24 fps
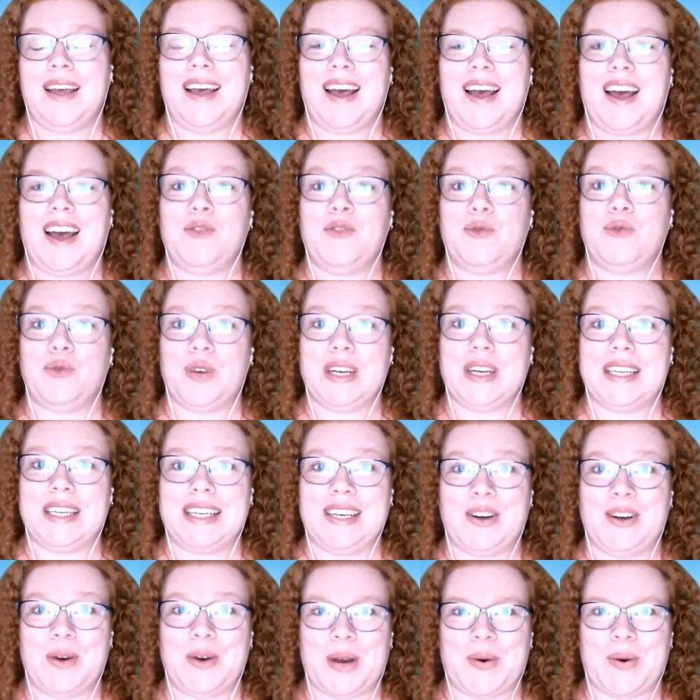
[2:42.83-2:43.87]
a really
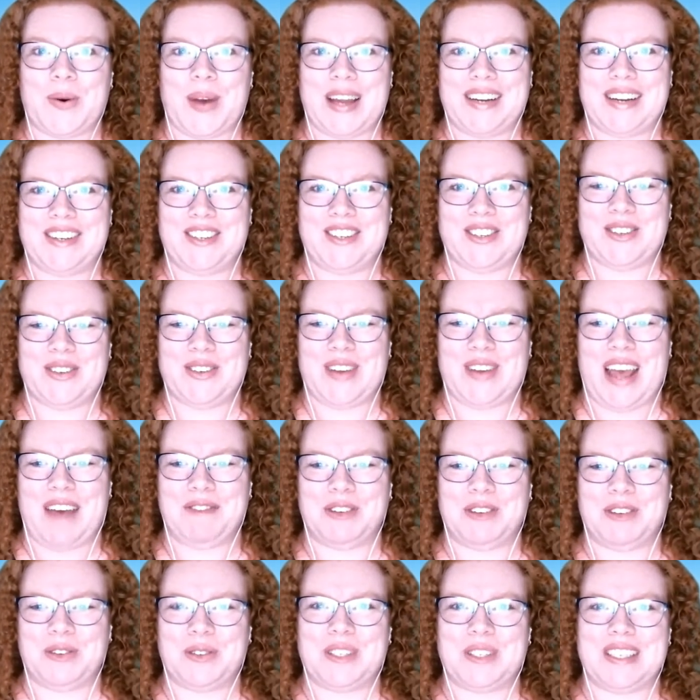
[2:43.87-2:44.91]
quick way to have a
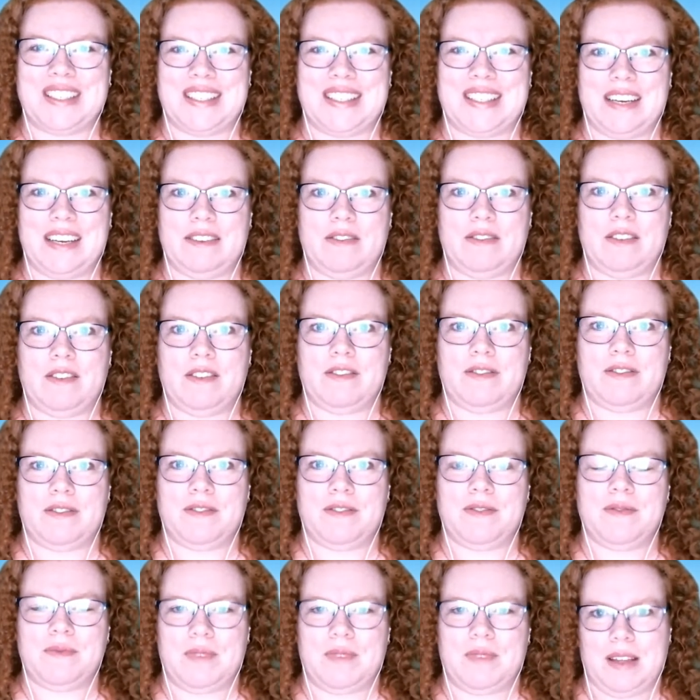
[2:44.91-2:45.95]
look to see
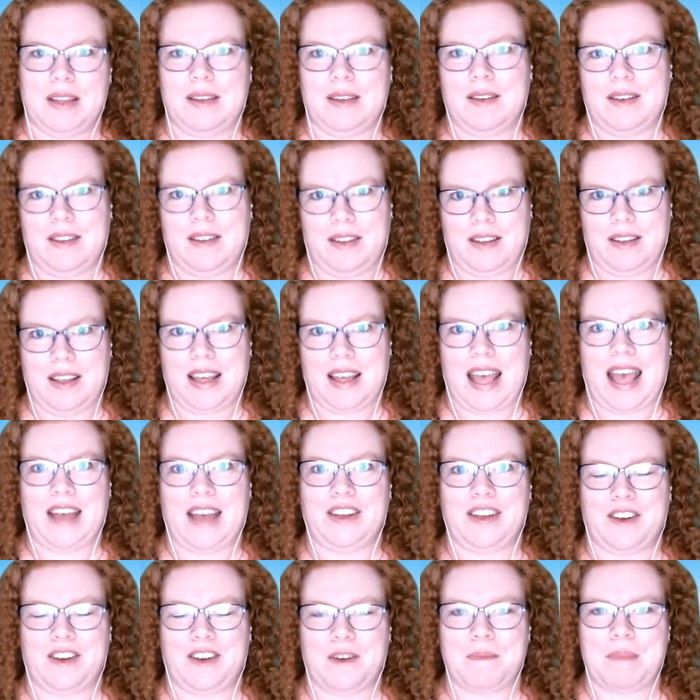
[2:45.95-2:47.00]
how you
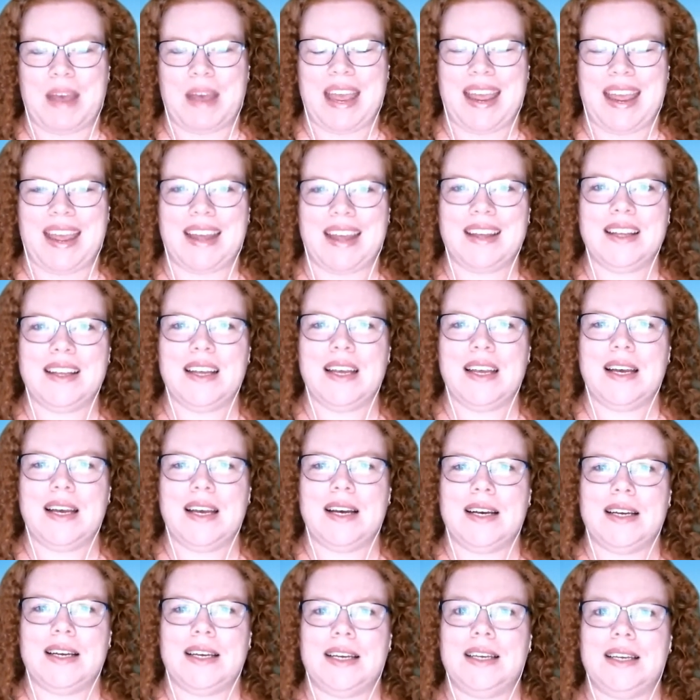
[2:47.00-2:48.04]
compare
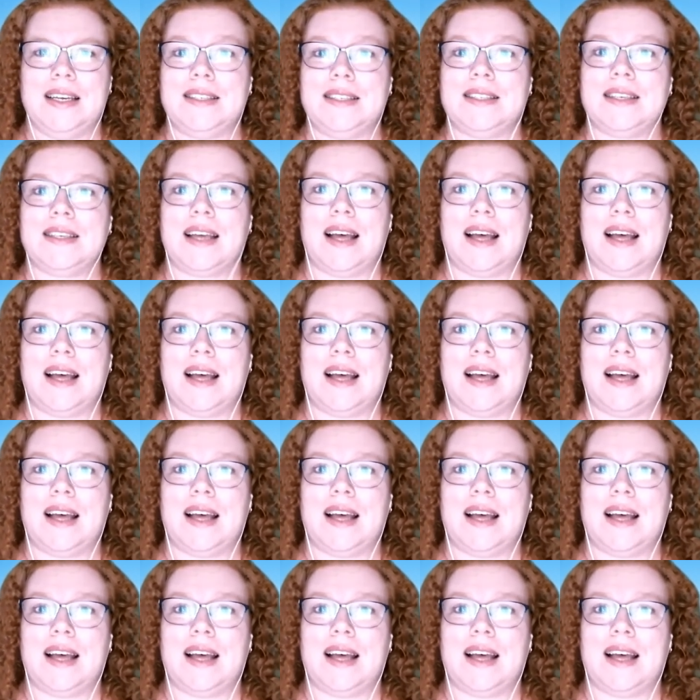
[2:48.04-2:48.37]
is